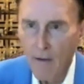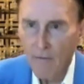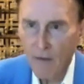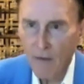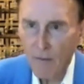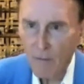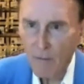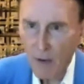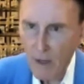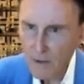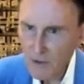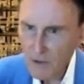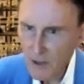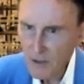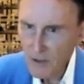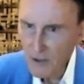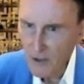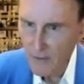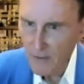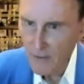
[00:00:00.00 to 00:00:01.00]
From
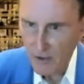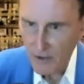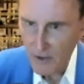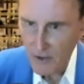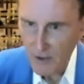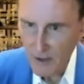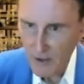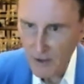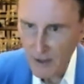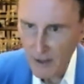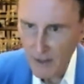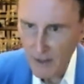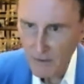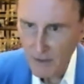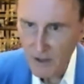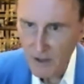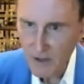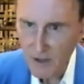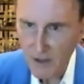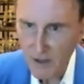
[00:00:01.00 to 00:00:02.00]
Boston University
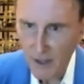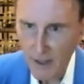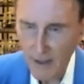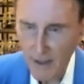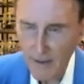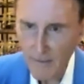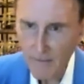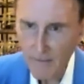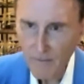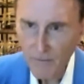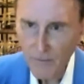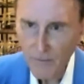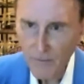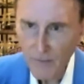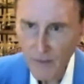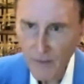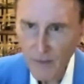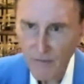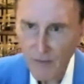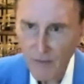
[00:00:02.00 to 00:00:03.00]
comes a study
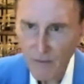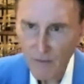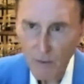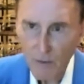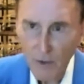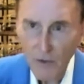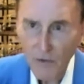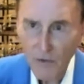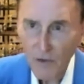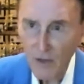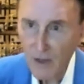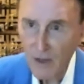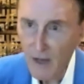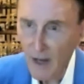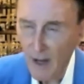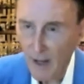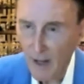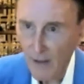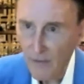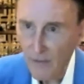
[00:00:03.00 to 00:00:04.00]
that from birth to
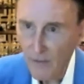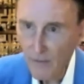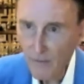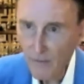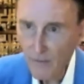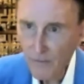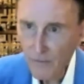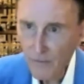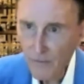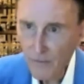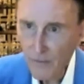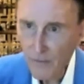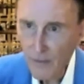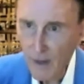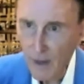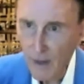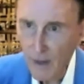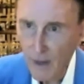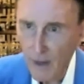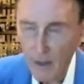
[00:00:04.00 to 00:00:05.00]
death,
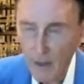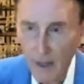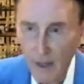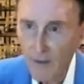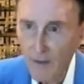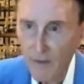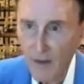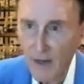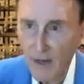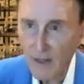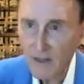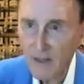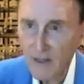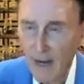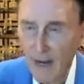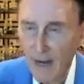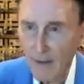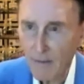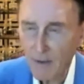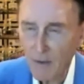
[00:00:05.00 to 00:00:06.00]
a lot of things
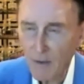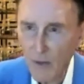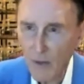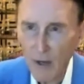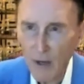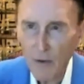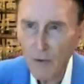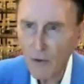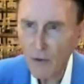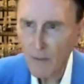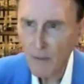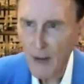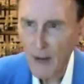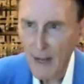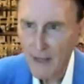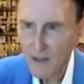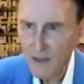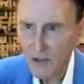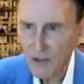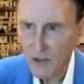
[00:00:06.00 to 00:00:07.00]
happen. We go through
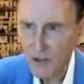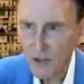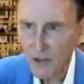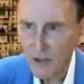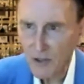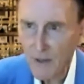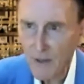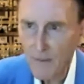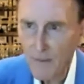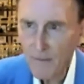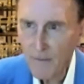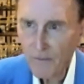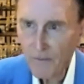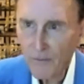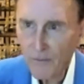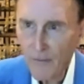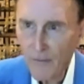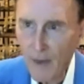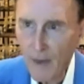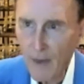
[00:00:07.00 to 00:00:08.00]
passages,
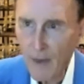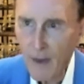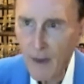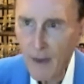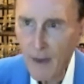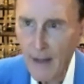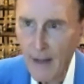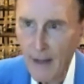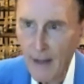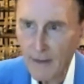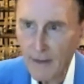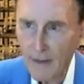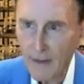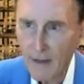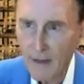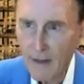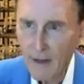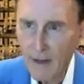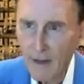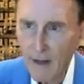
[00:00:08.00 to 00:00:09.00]
and
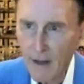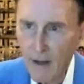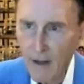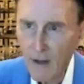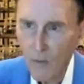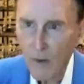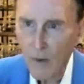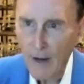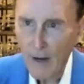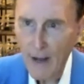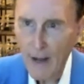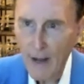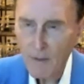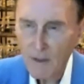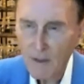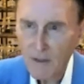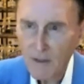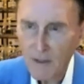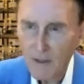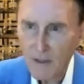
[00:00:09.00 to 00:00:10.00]
what
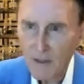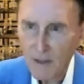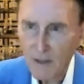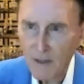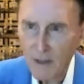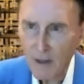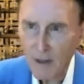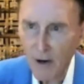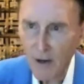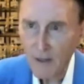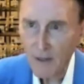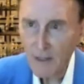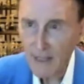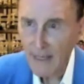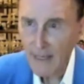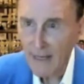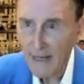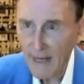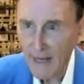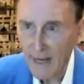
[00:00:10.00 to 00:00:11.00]
happens is that our
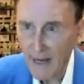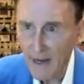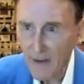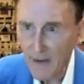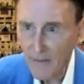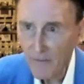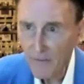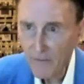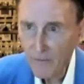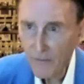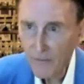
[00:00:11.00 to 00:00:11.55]
DNA,